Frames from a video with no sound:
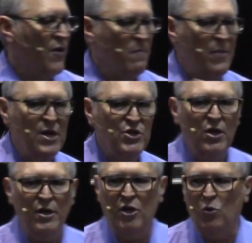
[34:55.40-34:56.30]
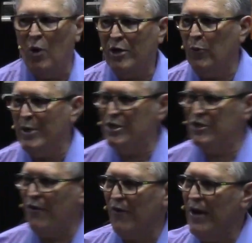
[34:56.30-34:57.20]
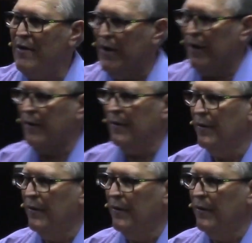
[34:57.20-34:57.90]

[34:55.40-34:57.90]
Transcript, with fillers: The measure in what we surrender.